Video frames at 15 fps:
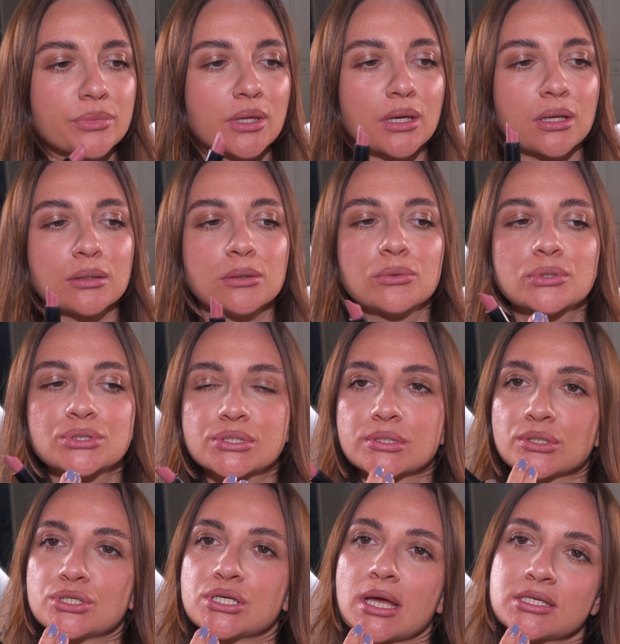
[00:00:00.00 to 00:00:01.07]
It looks
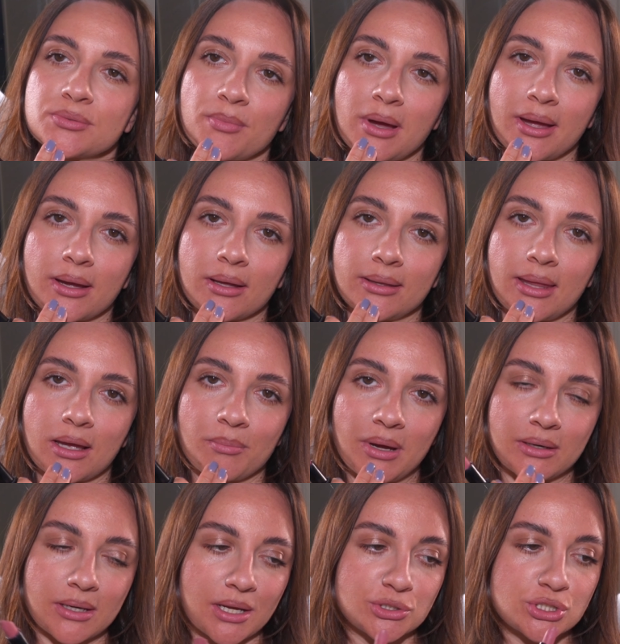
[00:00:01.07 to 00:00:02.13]
just like my
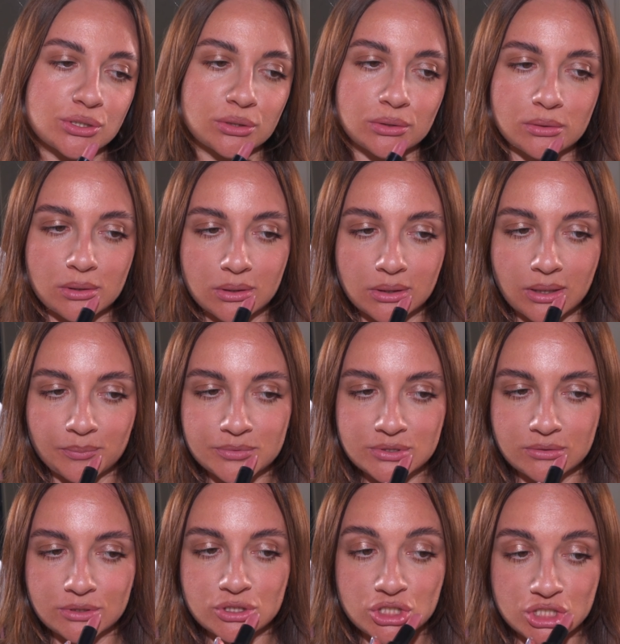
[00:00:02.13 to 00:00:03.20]
natural lip
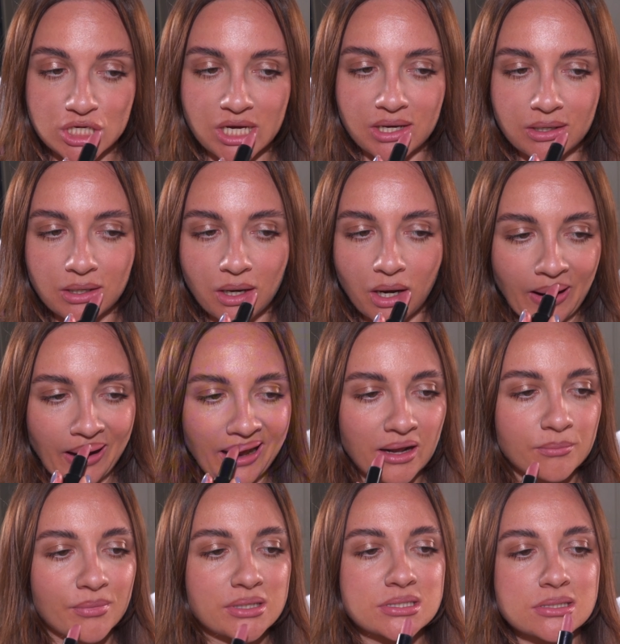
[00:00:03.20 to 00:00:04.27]
shade,
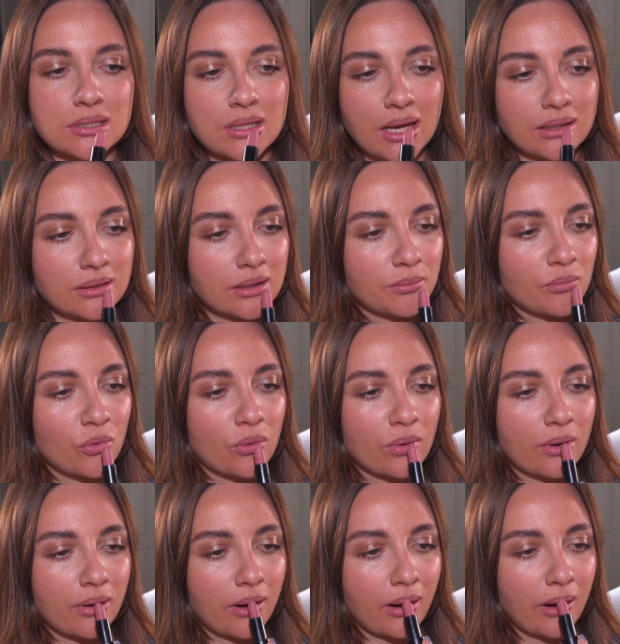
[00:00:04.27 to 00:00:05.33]
but slightly more